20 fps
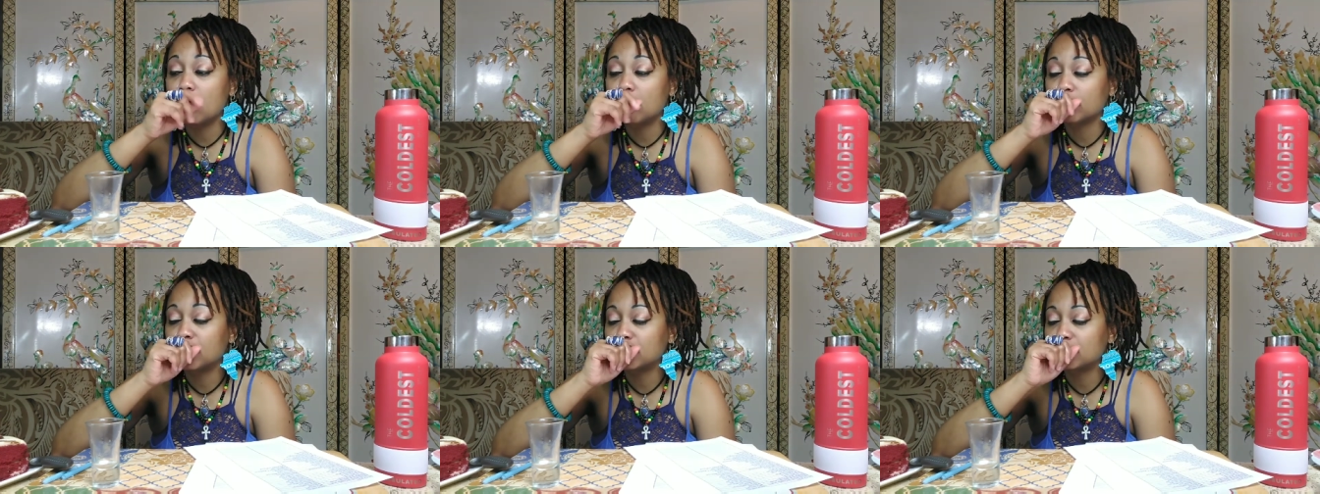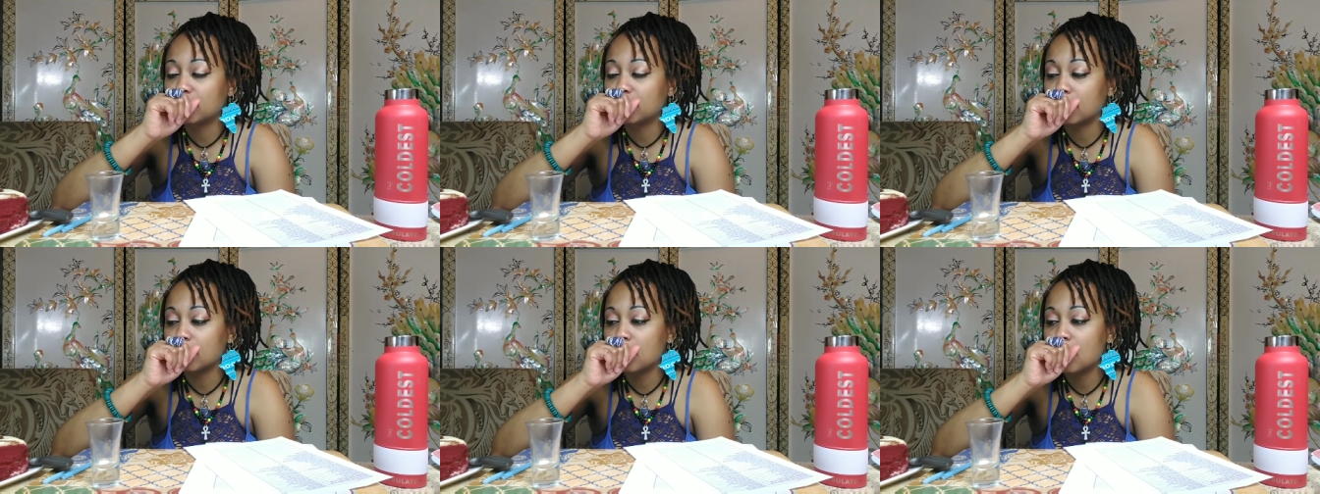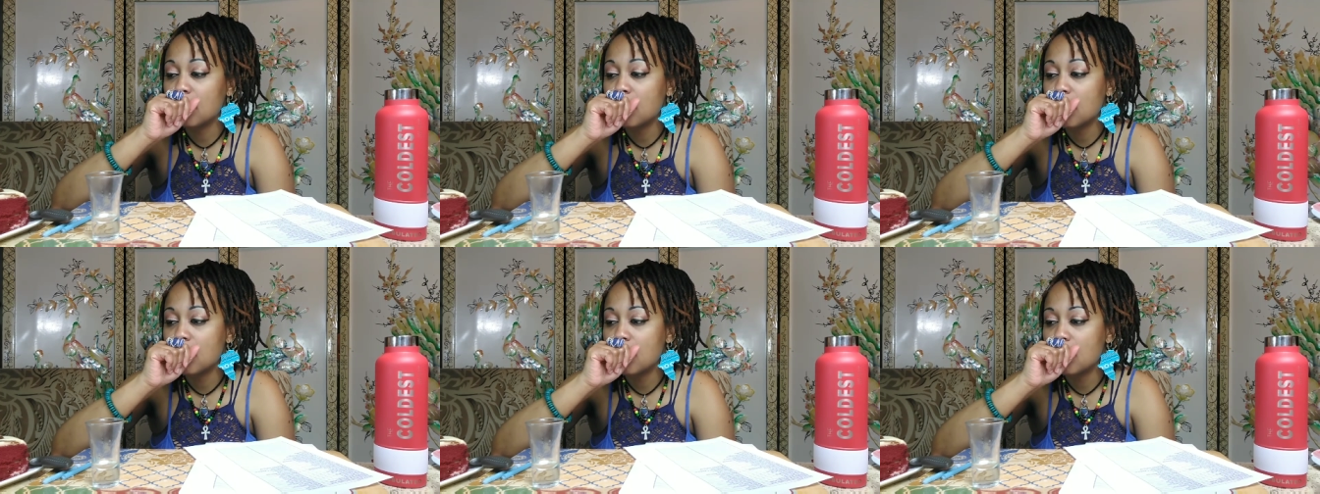Hold on, kiss
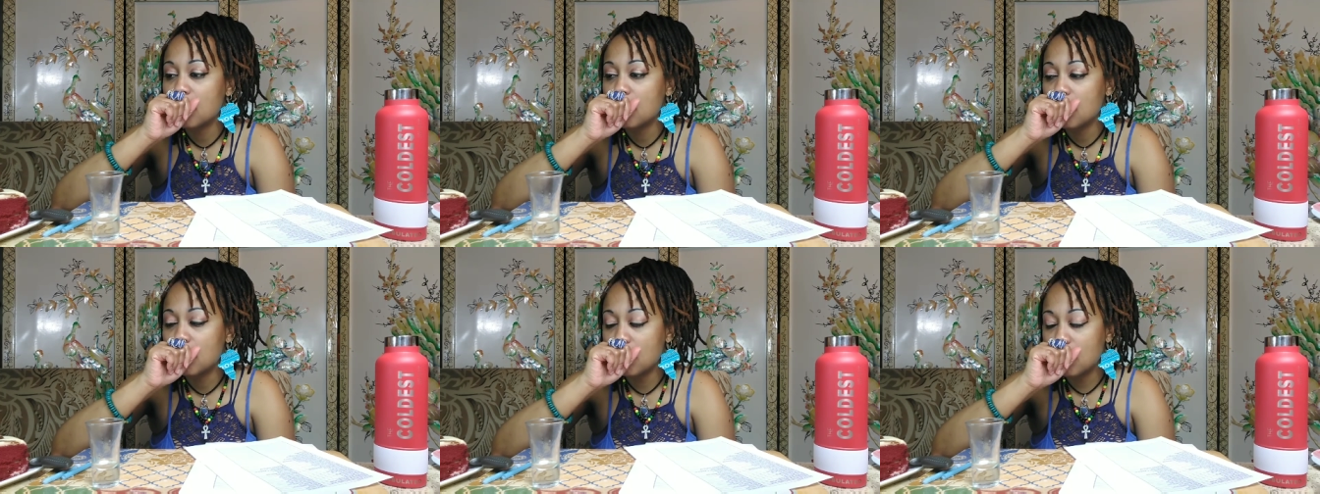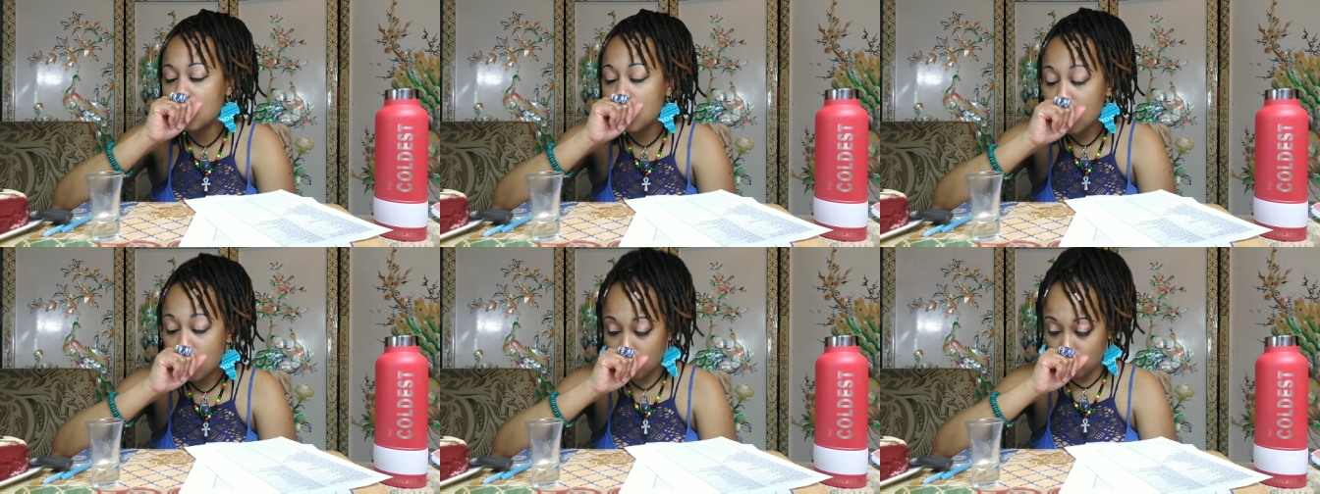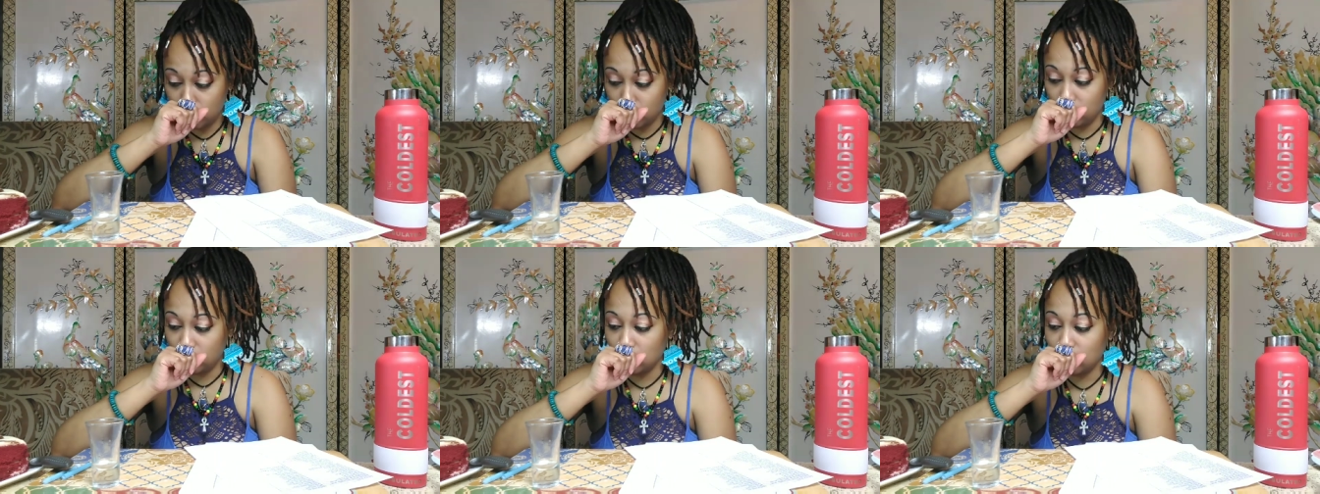
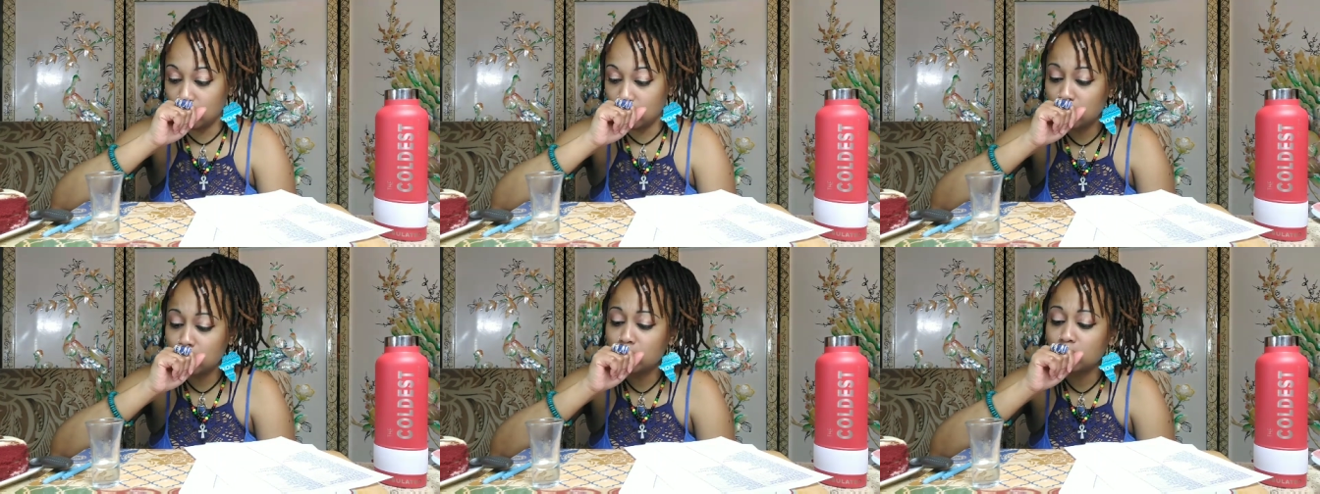me.